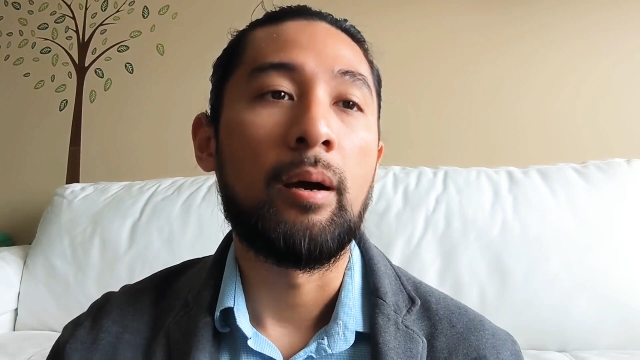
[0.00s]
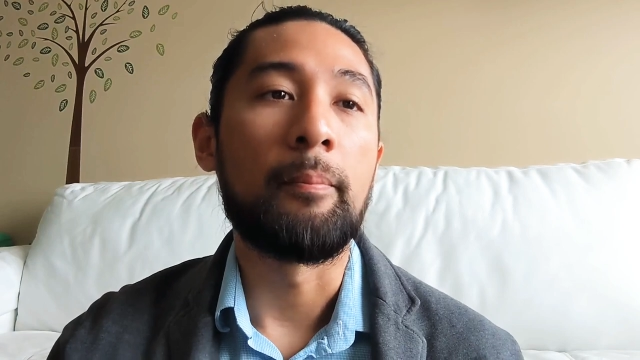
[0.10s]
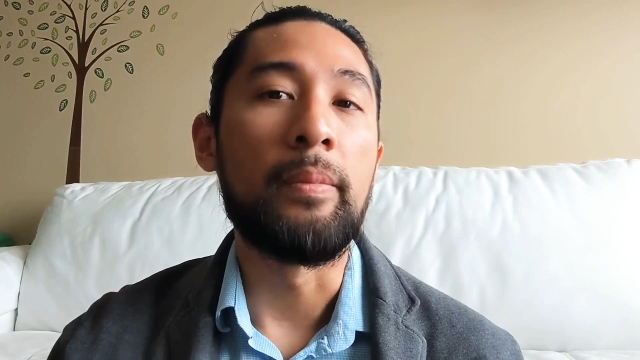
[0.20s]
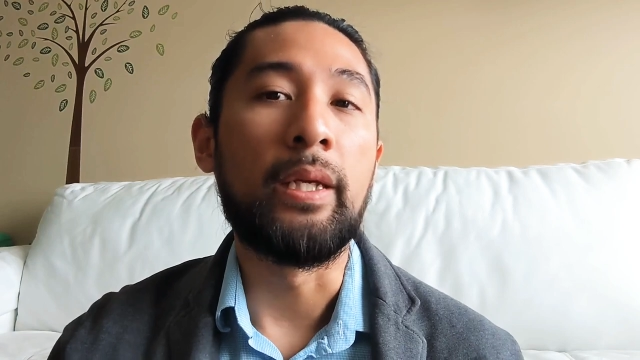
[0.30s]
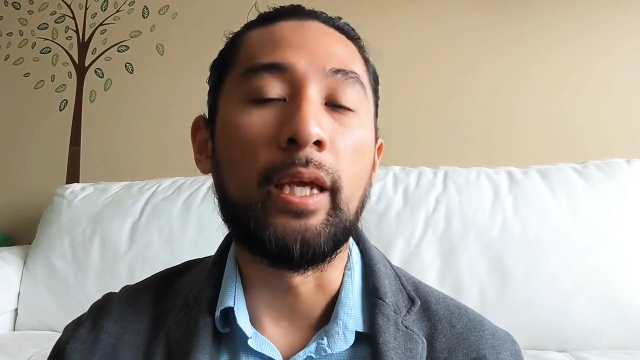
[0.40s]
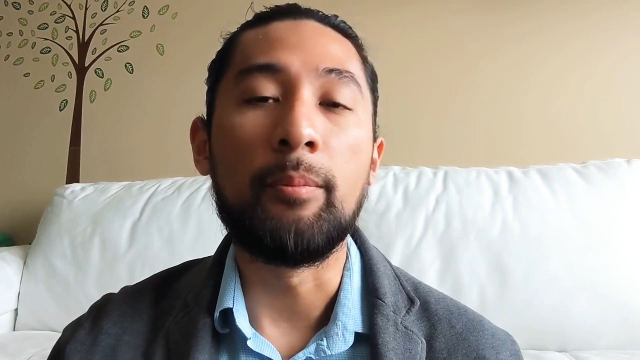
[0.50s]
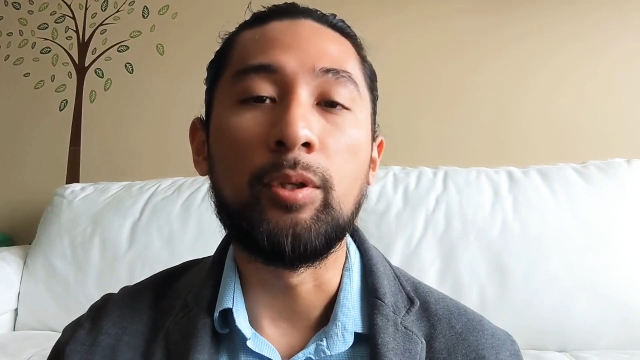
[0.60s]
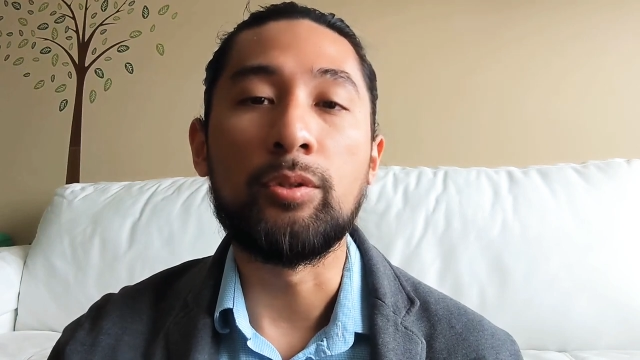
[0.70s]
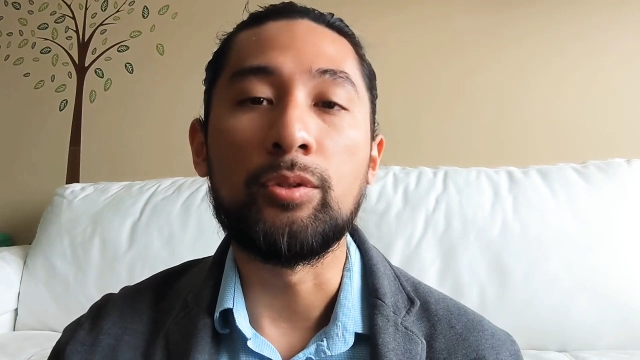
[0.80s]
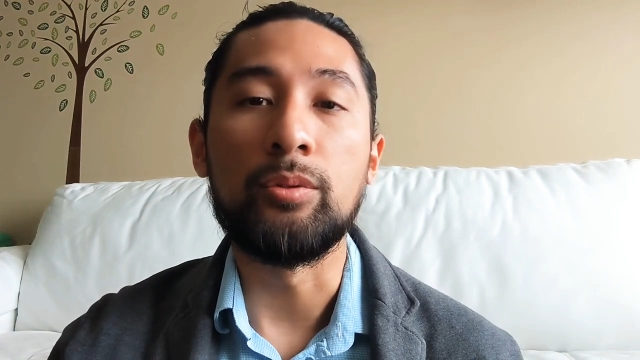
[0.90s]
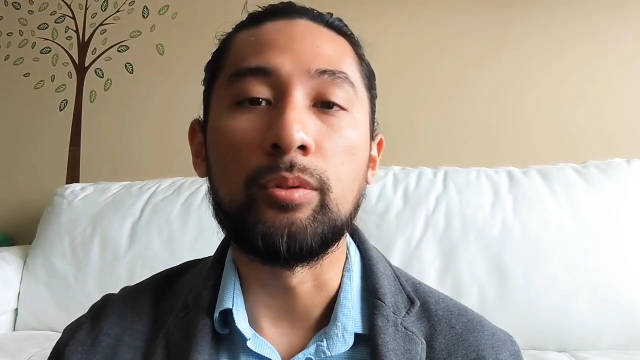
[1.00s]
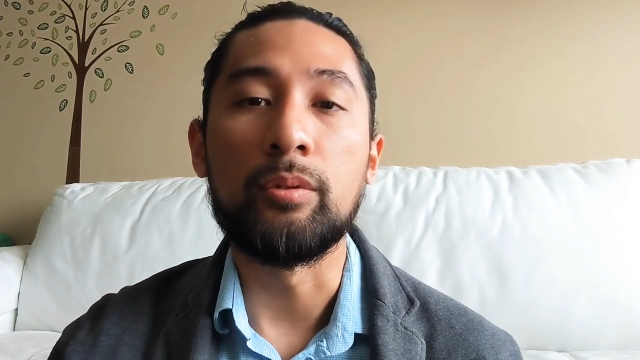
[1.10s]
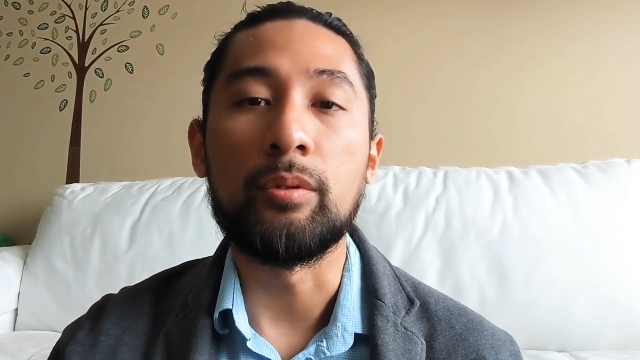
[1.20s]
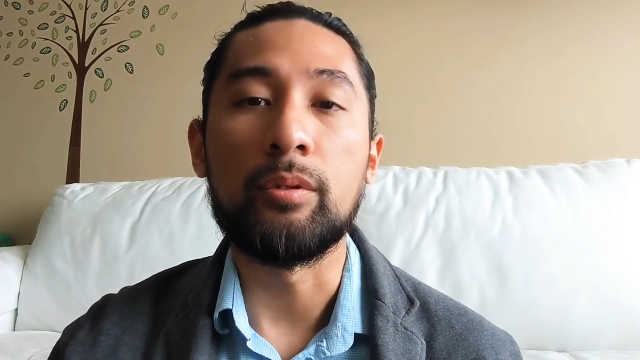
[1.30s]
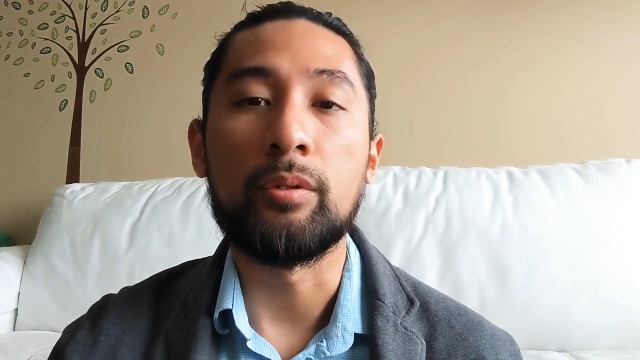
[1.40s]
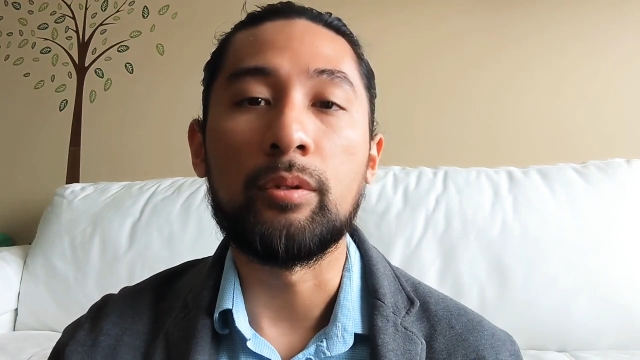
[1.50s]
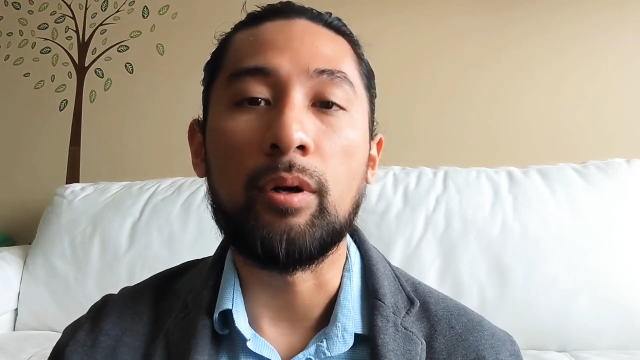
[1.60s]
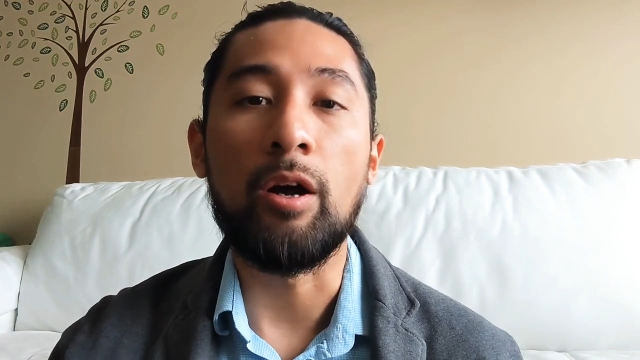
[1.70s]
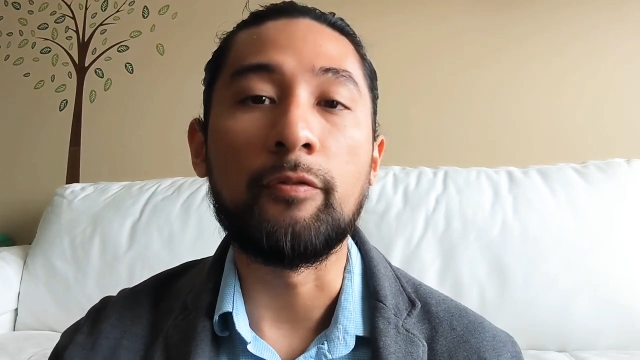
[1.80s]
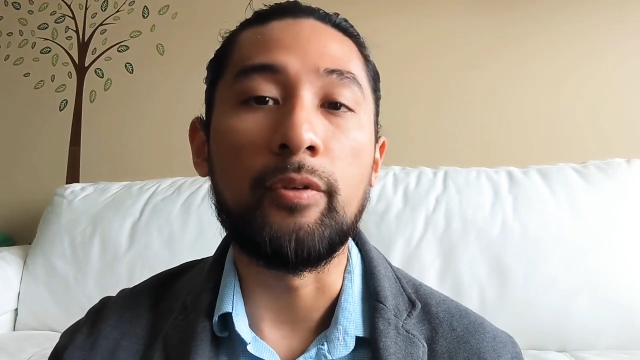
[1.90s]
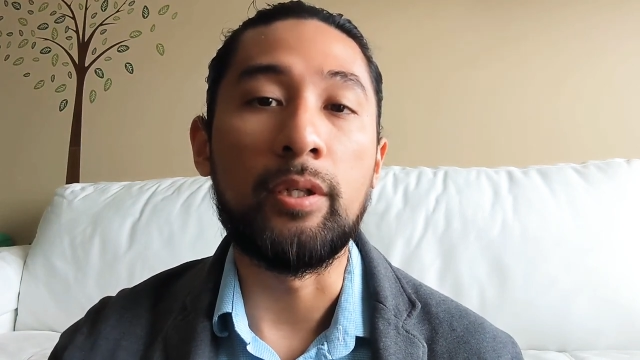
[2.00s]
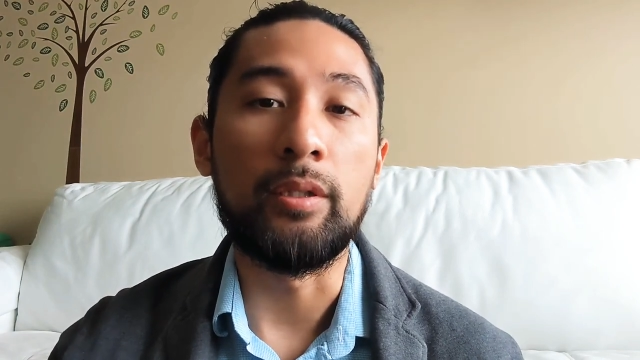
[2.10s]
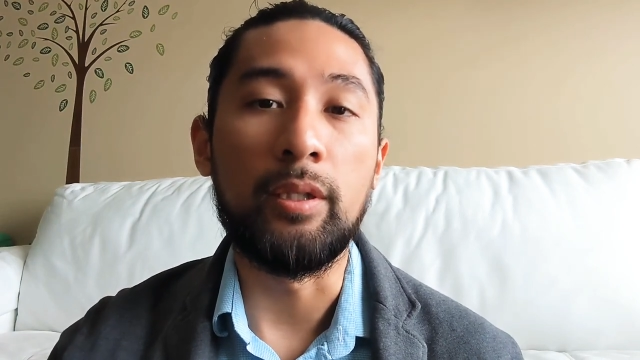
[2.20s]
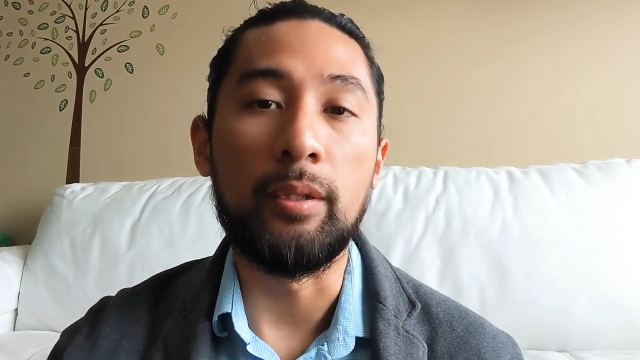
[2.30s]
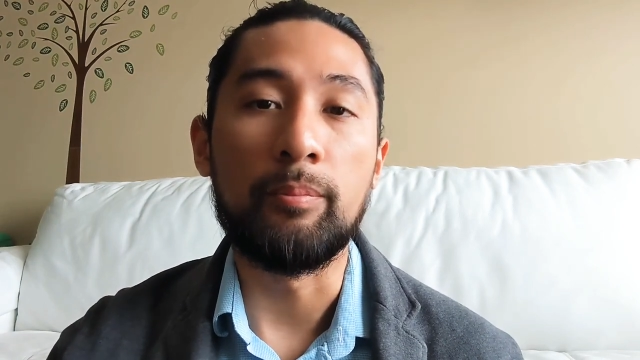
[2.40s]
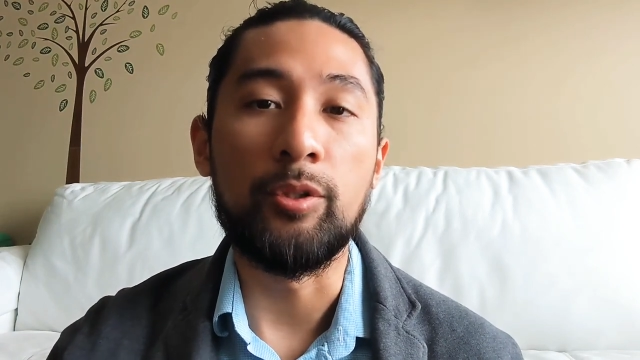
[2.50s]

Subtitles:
being able to confidently